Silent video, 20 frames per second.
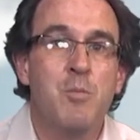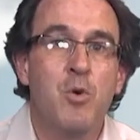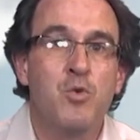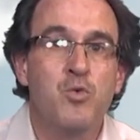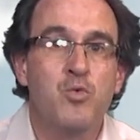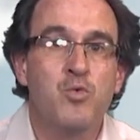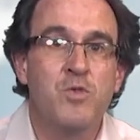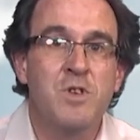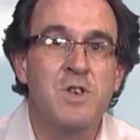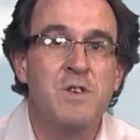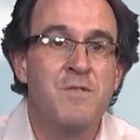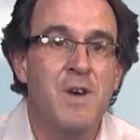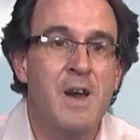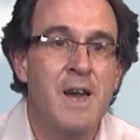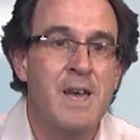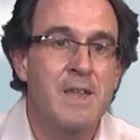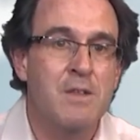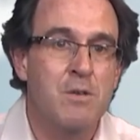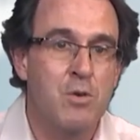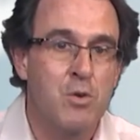We can
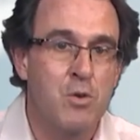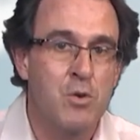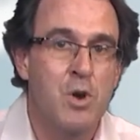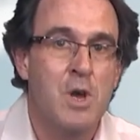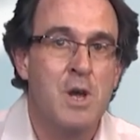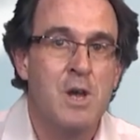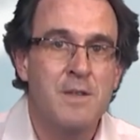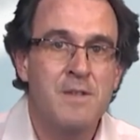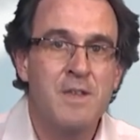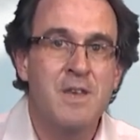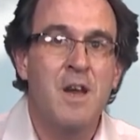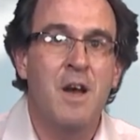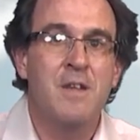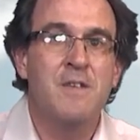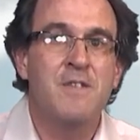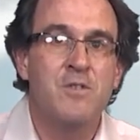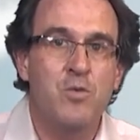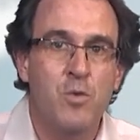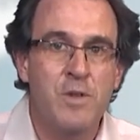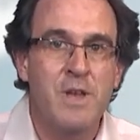gather
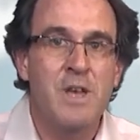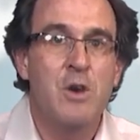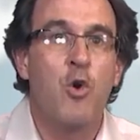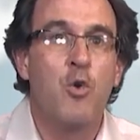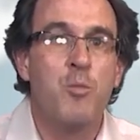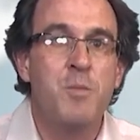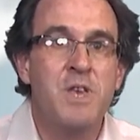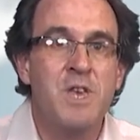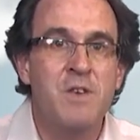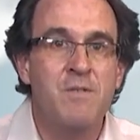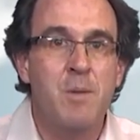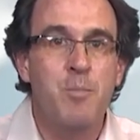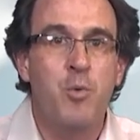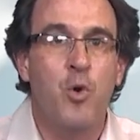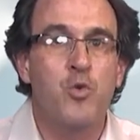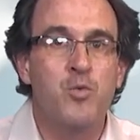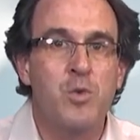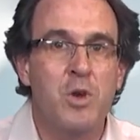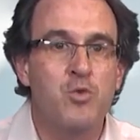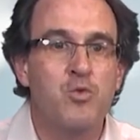biogas and use
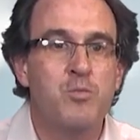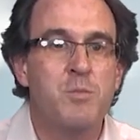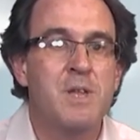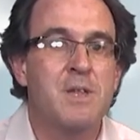it,